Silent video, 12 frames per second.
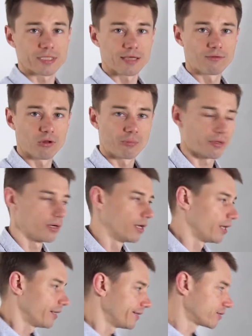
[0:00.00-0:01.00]
developer,
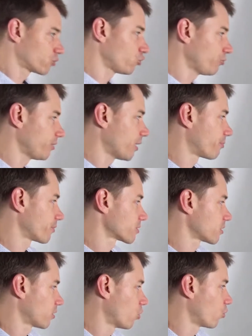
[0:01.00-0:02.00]
it could be a
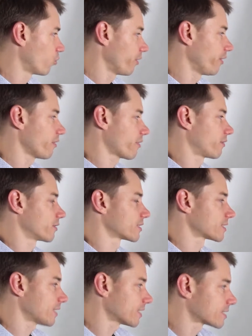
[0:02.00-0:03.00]
person who either
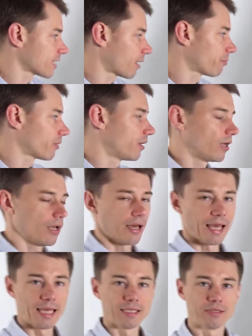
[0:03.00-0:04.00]
sets up
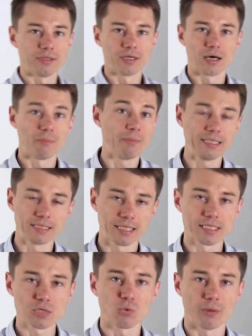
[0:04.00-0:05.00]
and
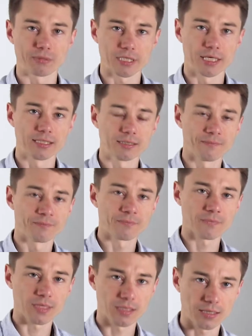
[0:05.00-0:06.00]
maintains a website,
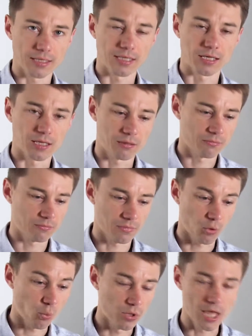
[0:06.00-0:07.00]
like
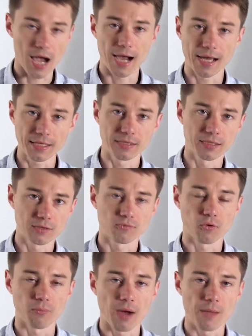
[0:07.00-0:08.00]
when I did it
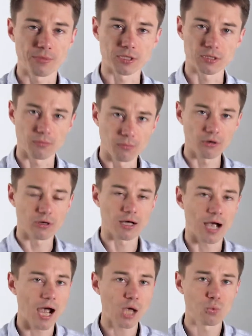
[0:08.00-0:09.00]
for my personal blog,
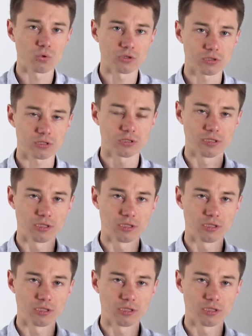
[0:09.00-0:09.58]
I was